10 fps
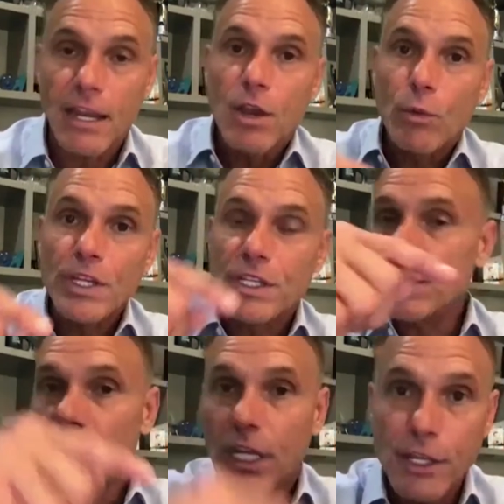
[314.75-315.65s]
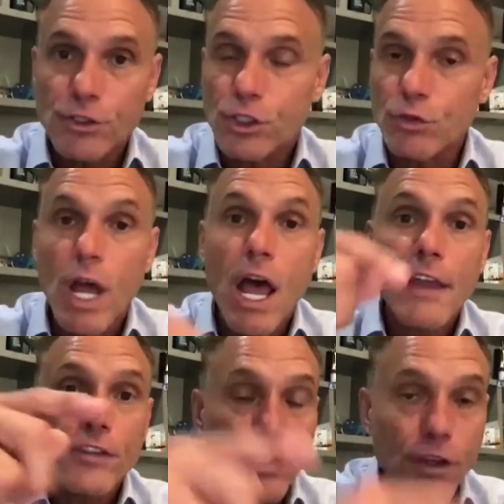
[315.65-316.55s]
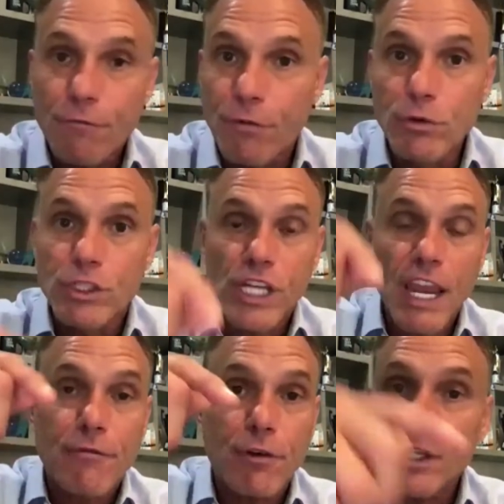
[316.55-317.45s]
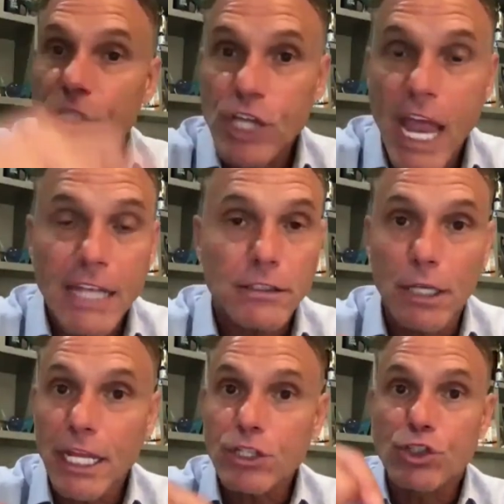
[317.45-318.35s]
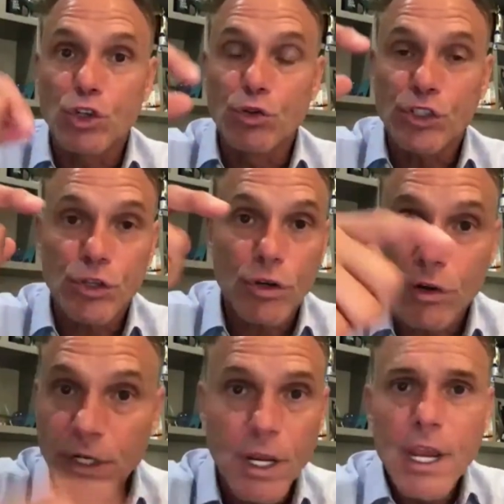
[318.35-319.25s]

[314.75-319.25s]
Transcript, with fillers: We did the Ginsu knives and the food saver and the Jack LaLanne juicer and